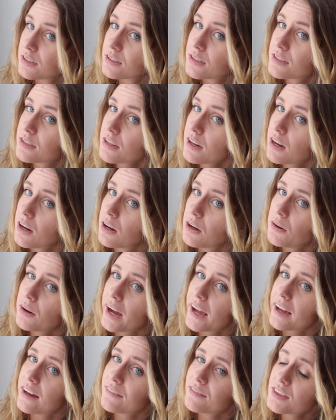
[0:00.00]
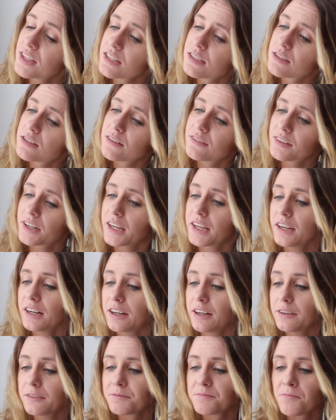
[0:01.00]
So I have this over
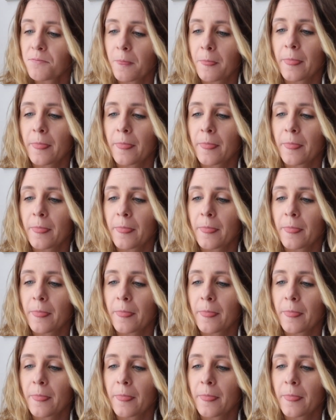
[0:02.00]
here.